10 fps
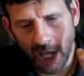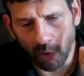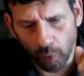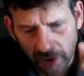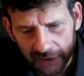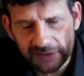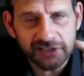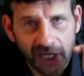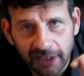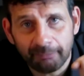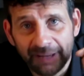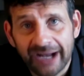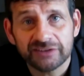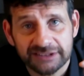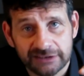I wanted to talk
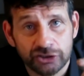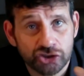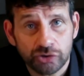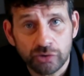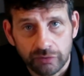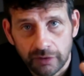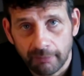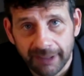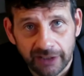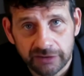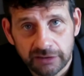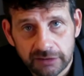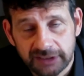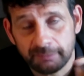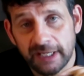about the truth about
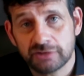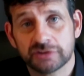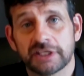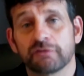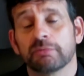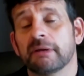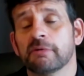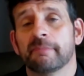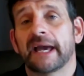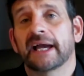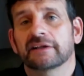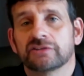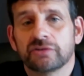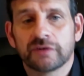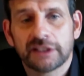St. Patrick's Day. If you remember back
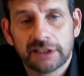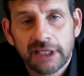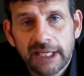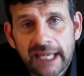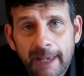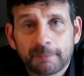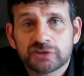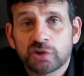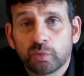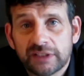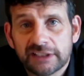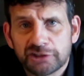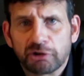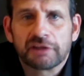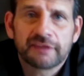to the episode we
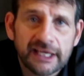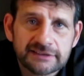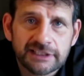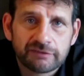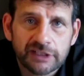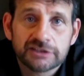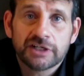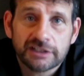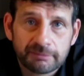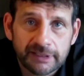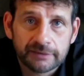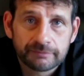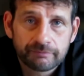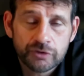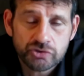did during Thanksgiving, I talked about
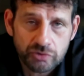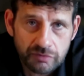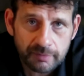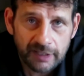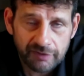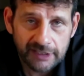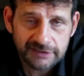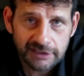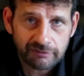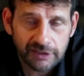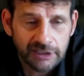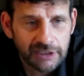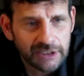the truth about Thanksgiving.